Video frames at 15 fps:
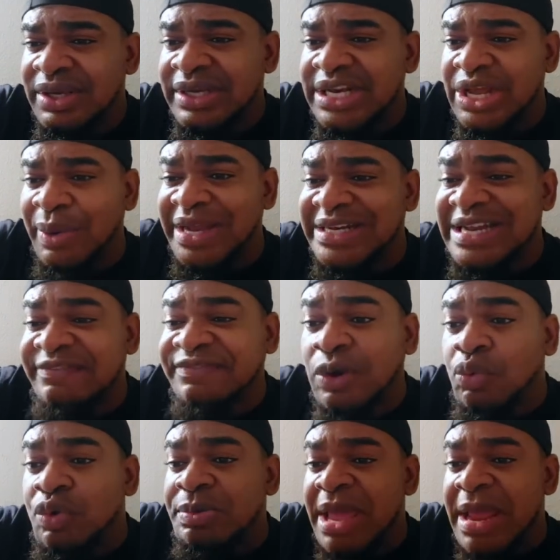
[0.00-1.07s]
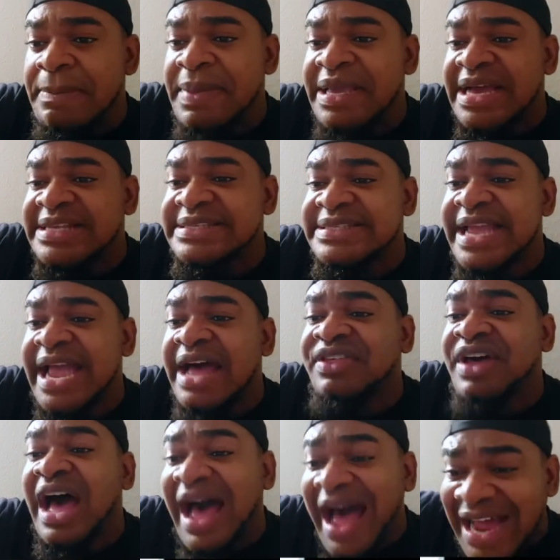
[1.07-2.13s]
They went after women because they are
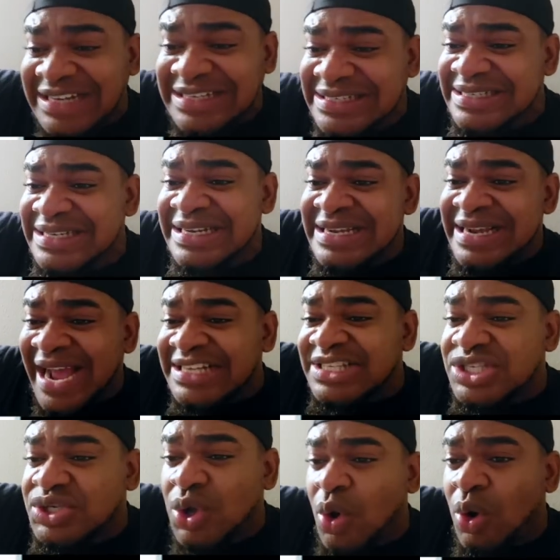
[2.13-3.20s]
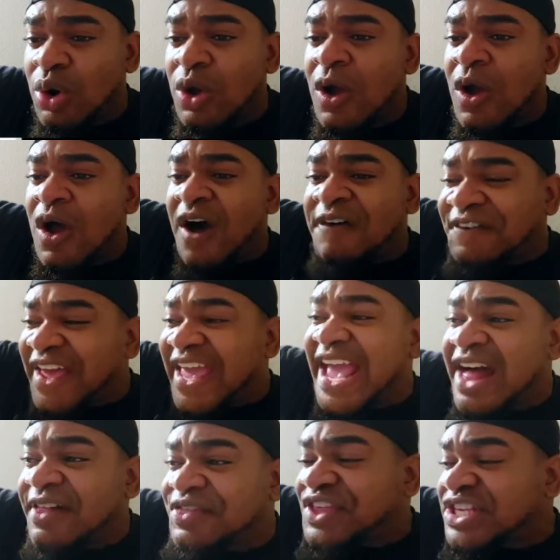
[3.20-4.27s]
the heart and soul of a
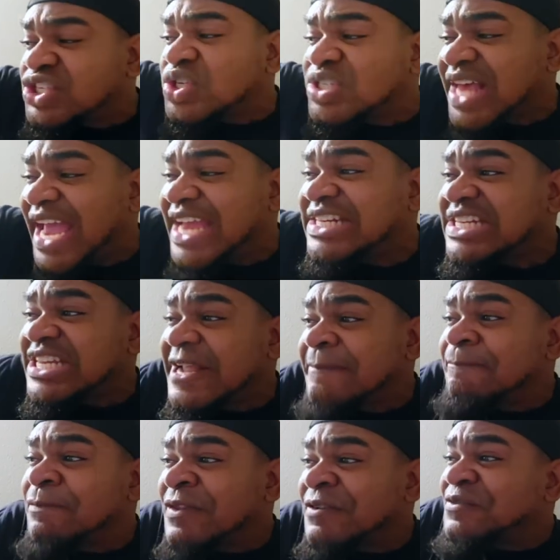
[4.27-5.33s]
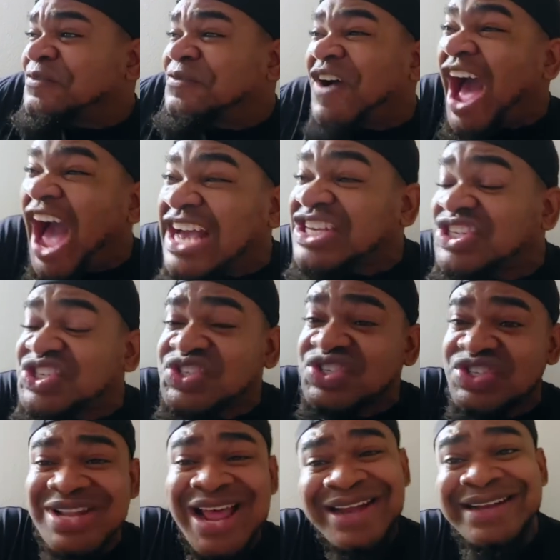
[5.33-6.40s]
healthy society.
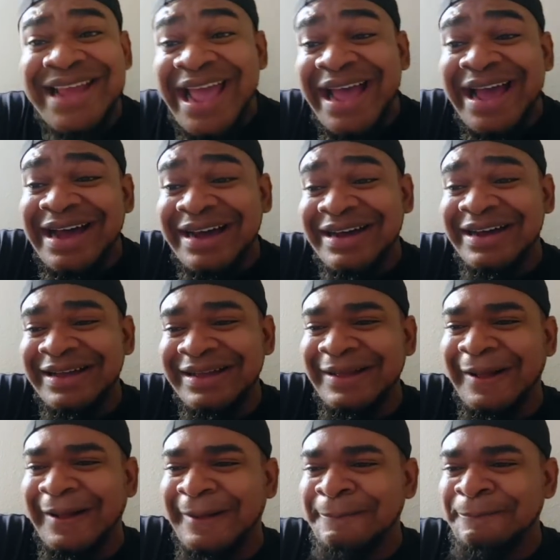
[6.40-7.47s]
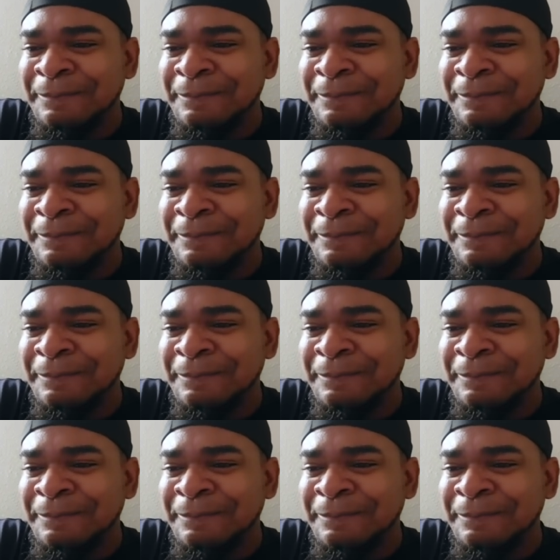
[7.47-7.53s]
Facts. Not there.